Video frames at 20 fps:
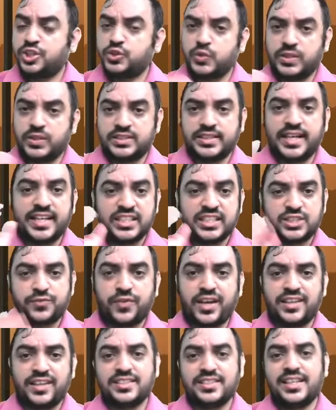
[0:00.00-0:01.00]
So it
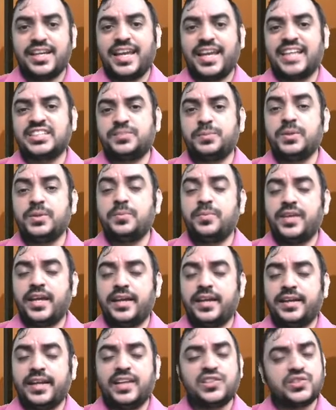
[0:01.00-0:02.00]
satisfies
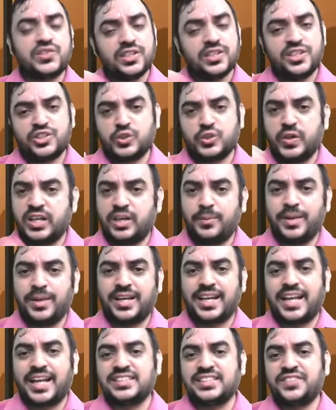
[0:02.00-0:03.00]
SPPI test. So it will
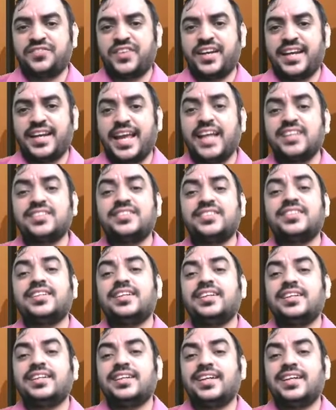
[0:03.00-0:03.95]
be classified as